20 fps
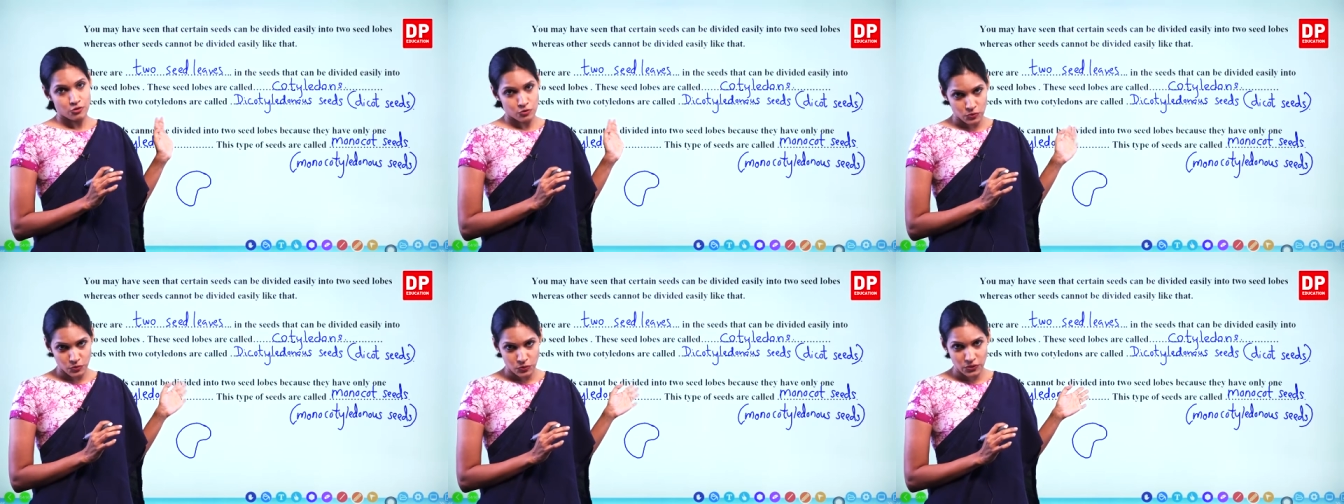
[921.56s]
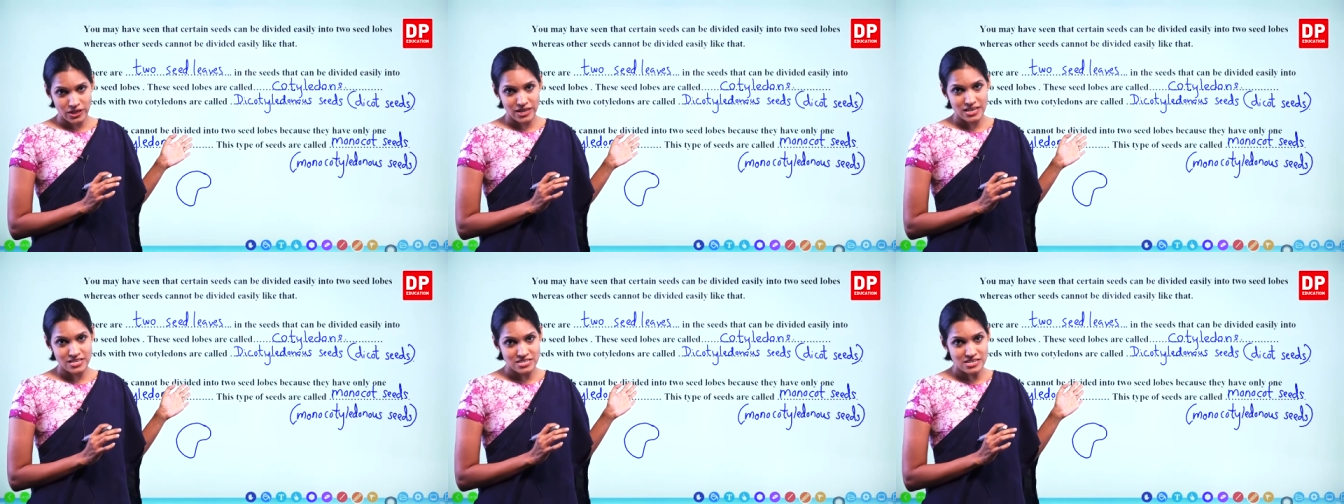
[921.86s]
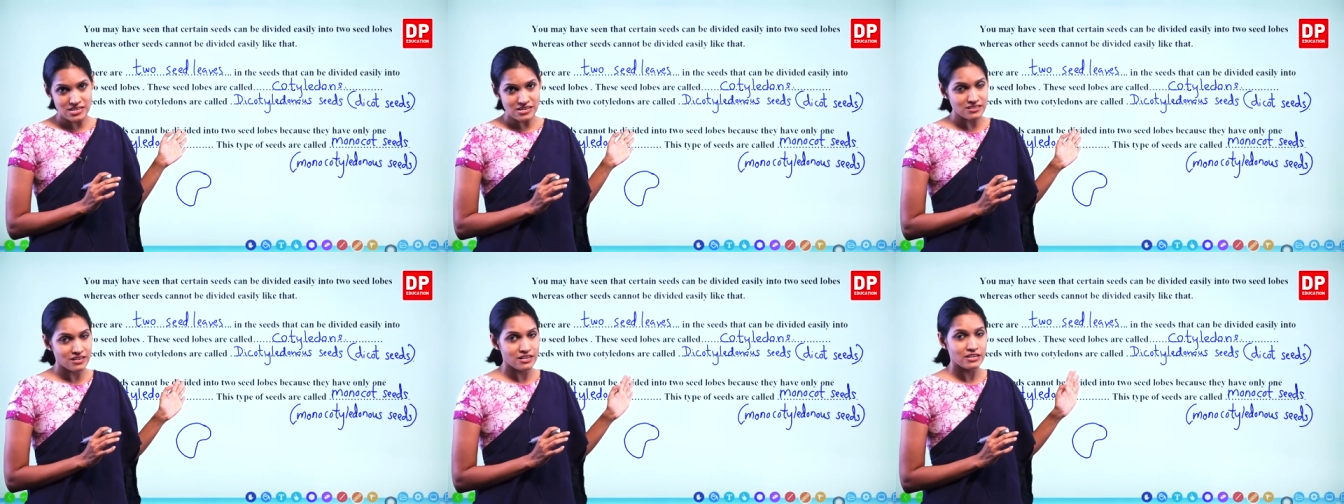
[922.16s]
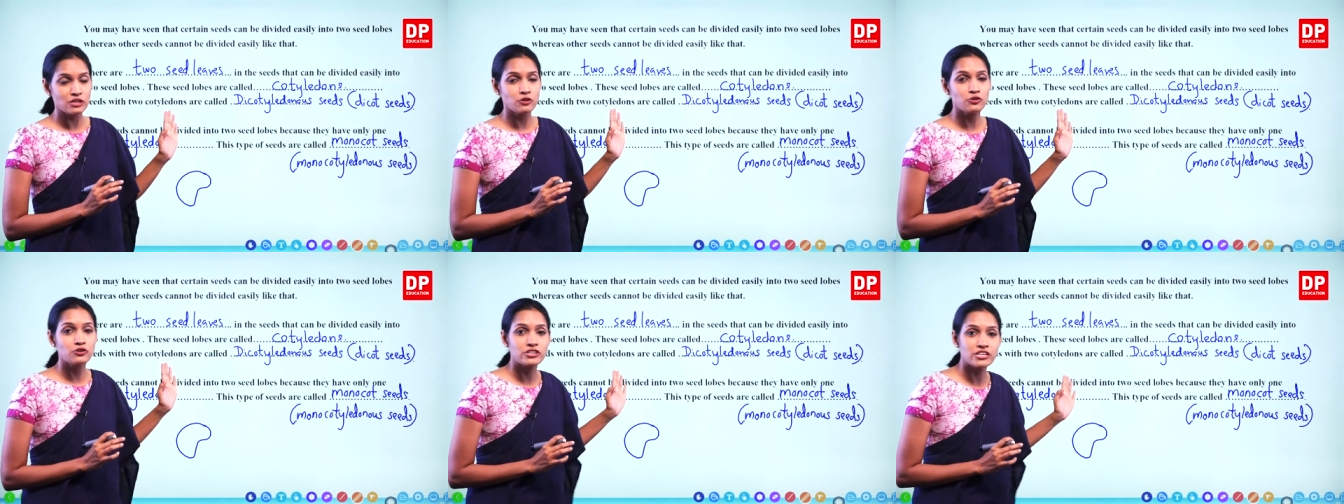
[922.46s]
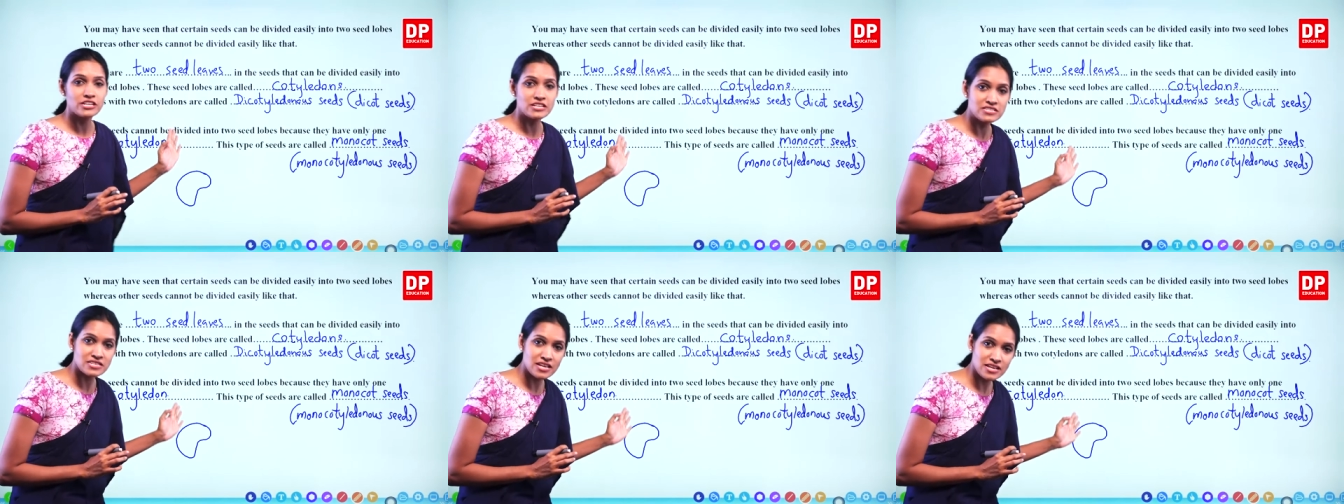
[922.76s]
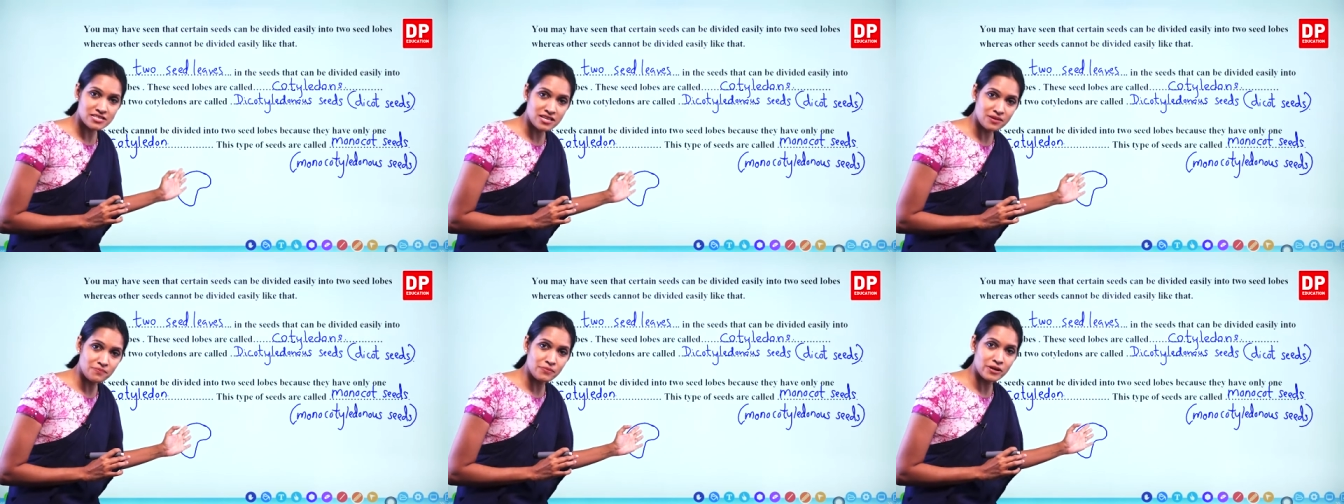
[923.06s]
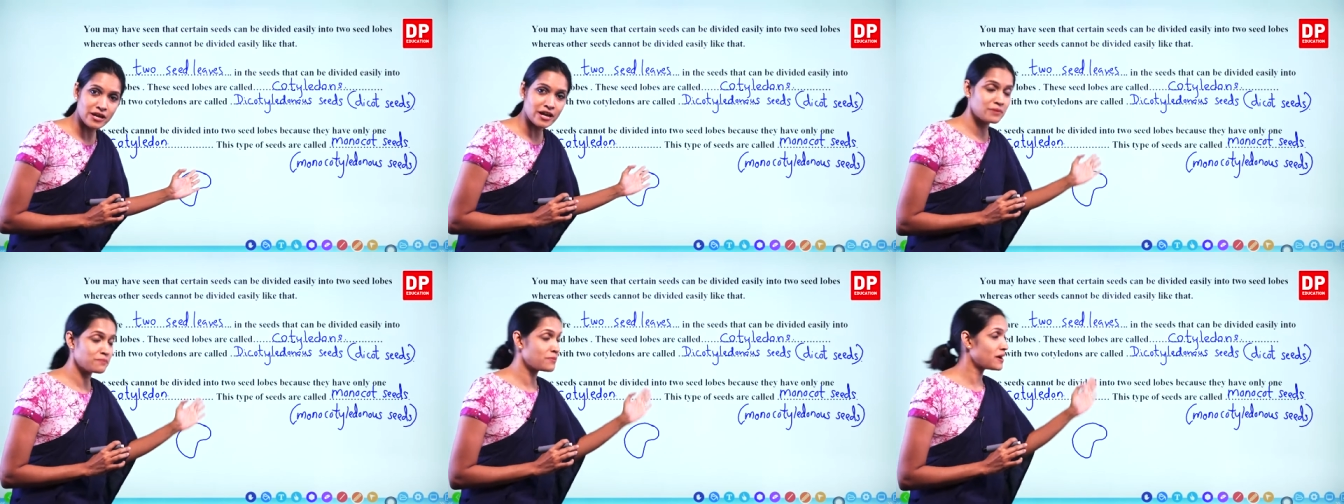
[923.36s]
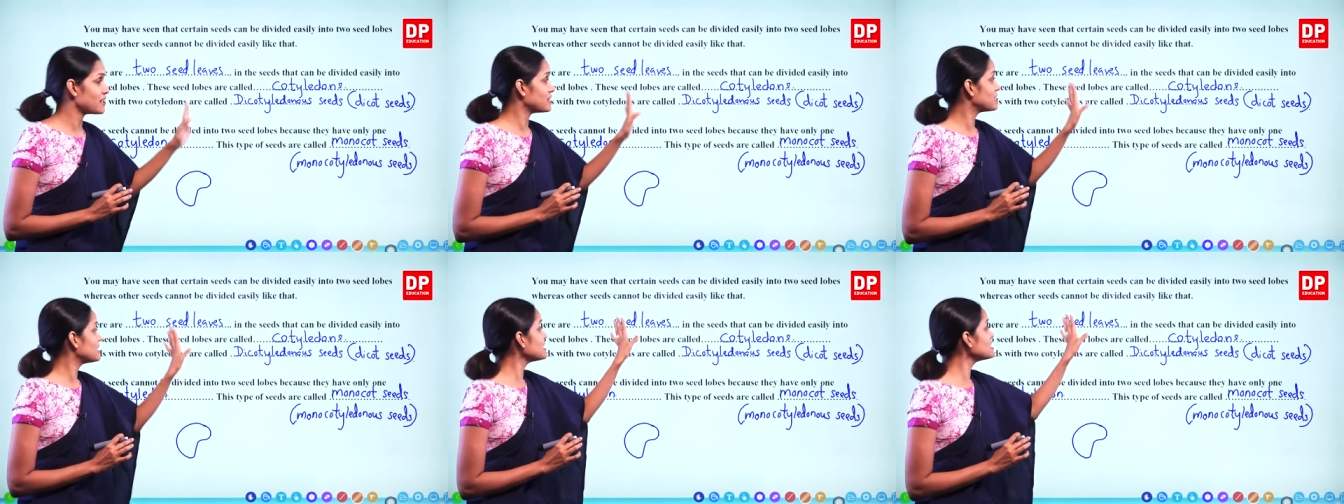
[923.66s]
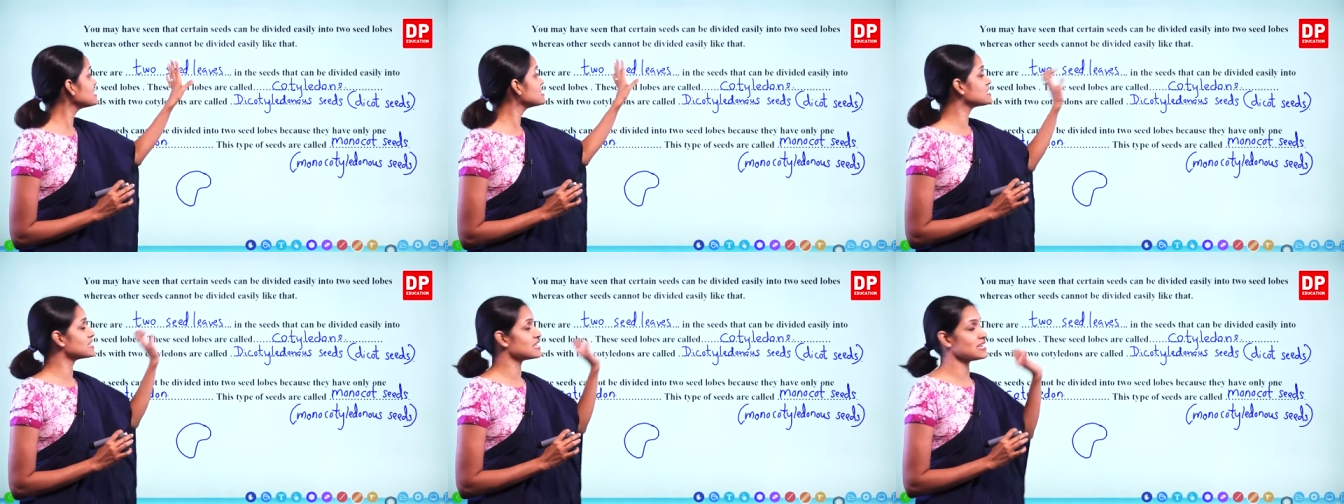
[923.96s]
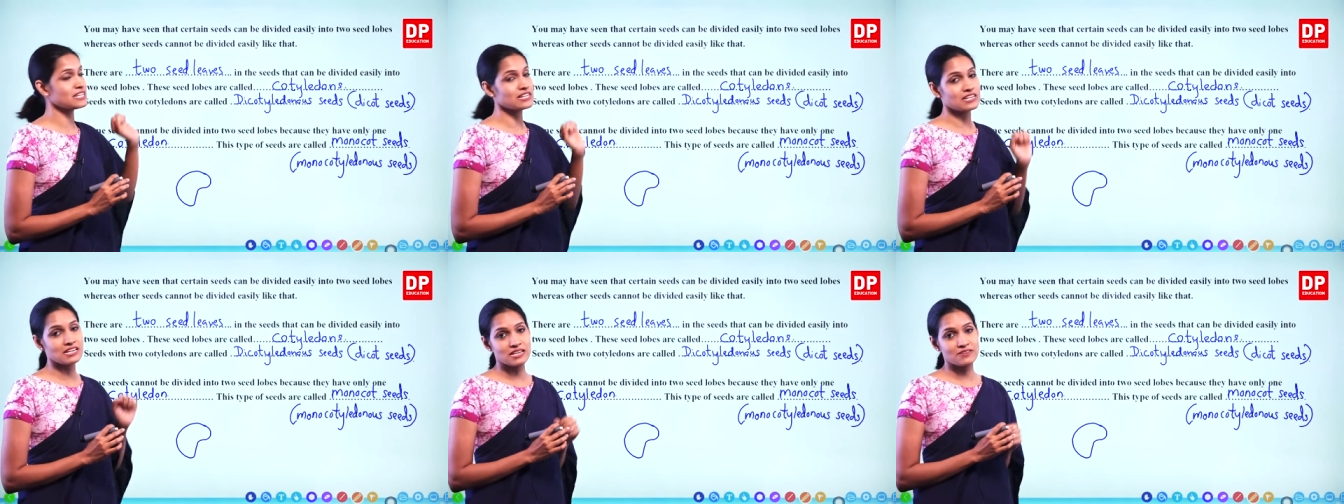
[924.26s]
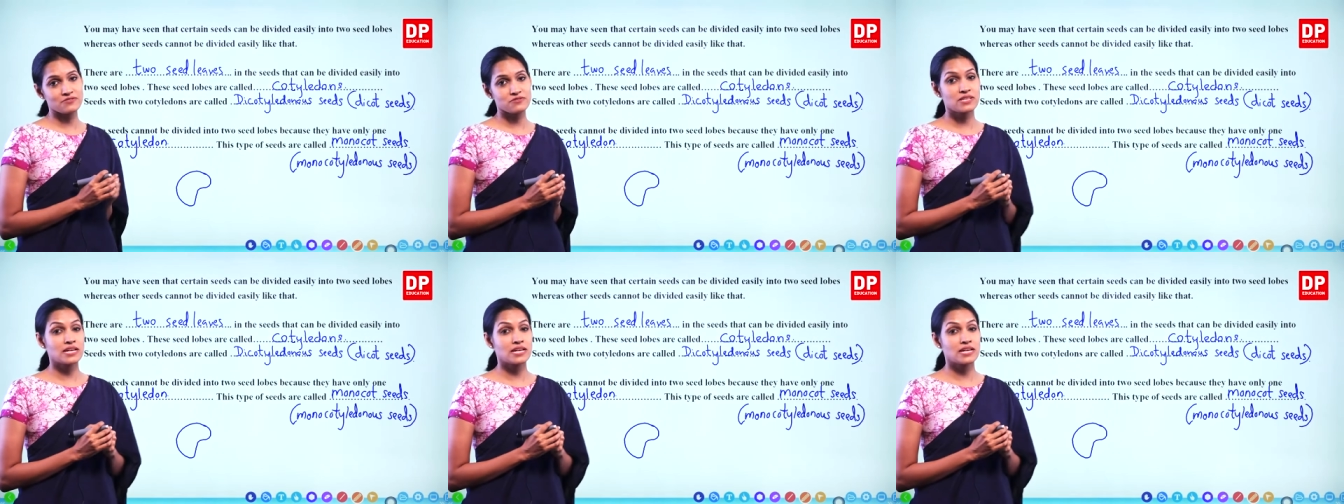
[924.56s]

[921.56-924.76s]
Okay children, nutrients are supplied by the seed leaves.